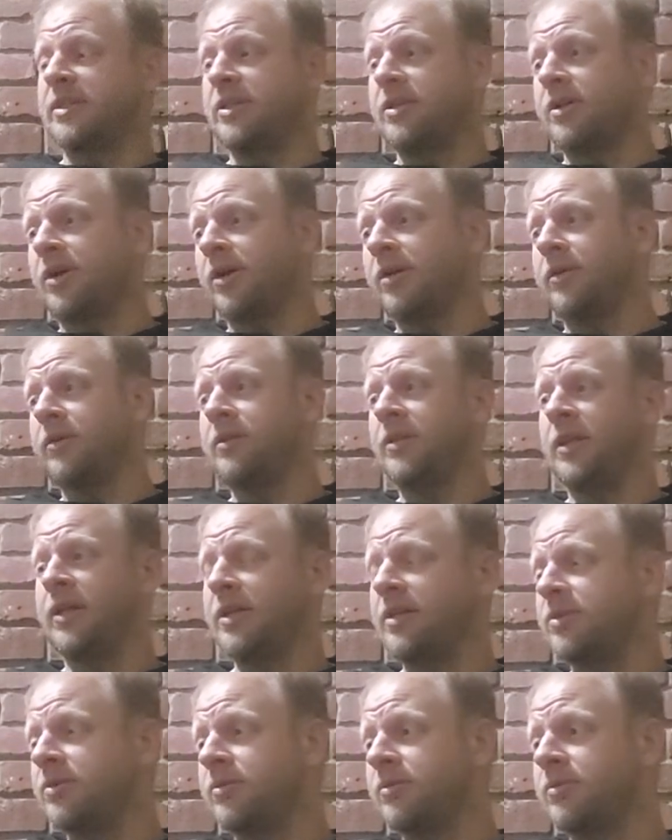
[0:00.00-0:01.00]
did not
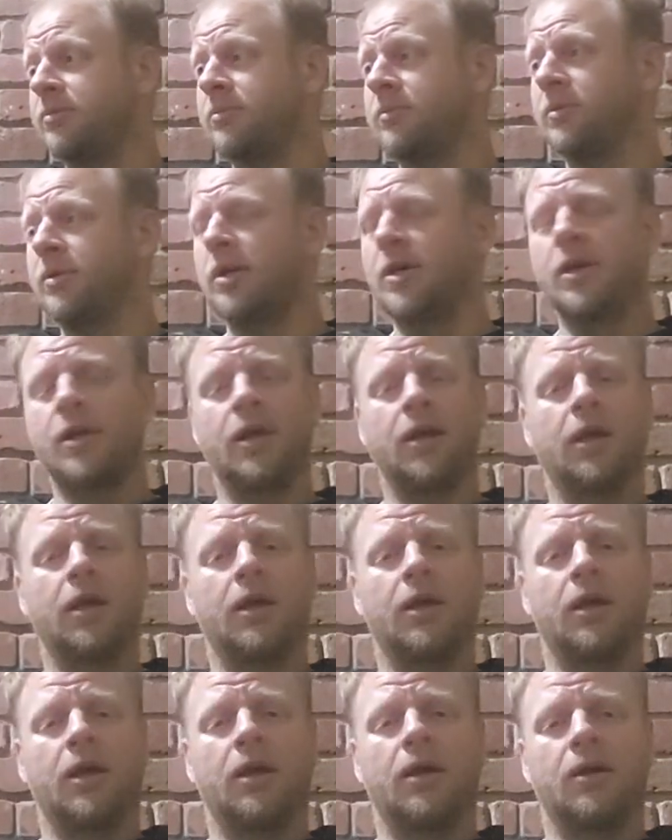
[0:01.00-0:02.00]
let you
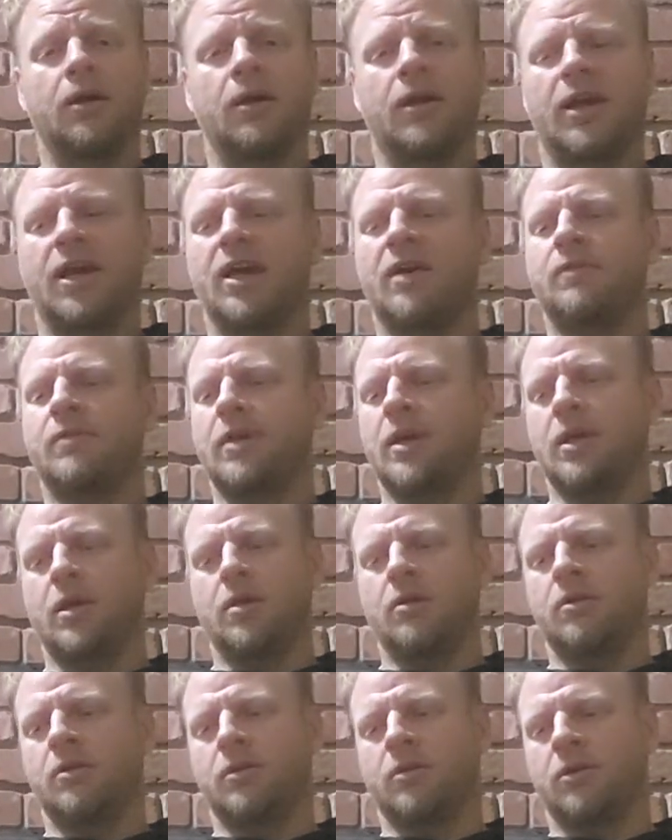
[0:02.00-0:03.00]
have a
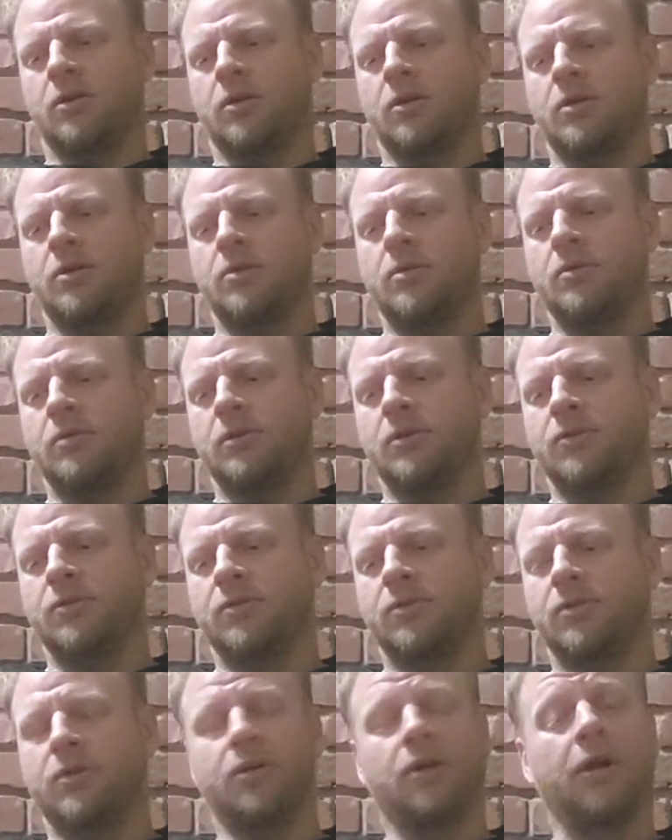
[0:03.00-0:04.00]
handgun on you, and so
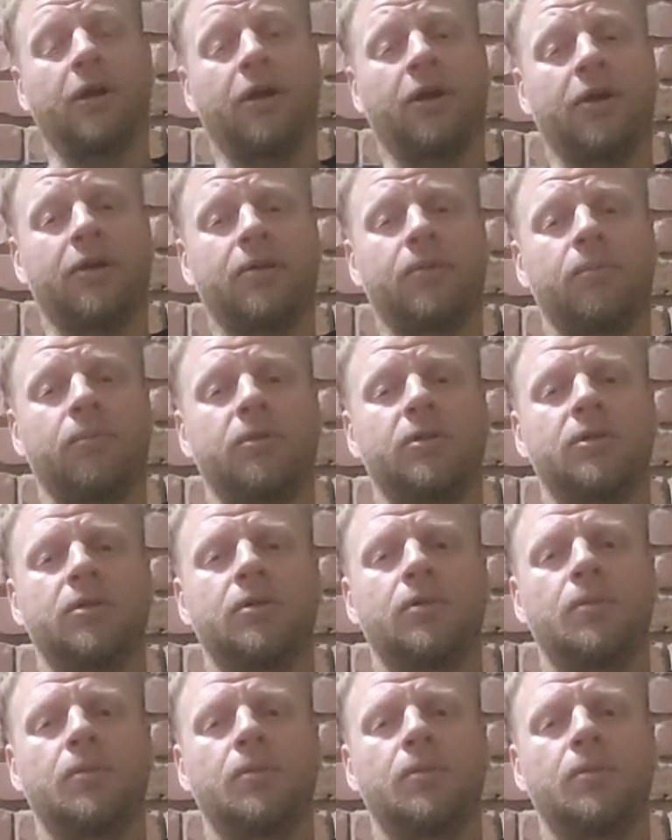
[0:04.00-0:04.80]
you're unarmed.